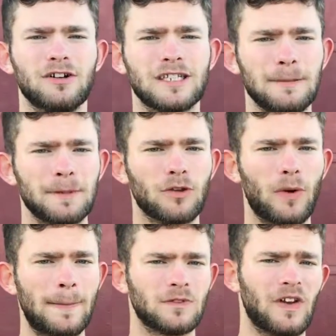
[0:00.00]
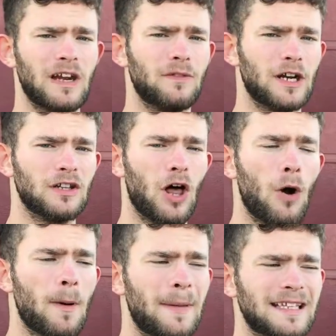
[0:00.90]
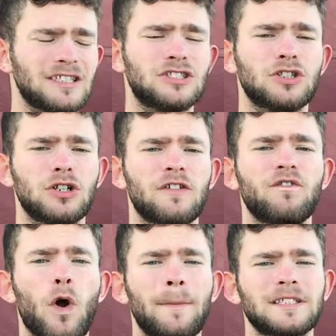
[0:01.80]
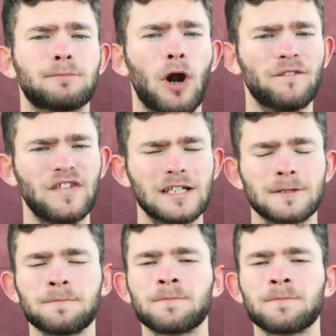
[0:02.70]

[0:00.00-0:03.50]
keeping the reps very, very low, but making sure your form is perfect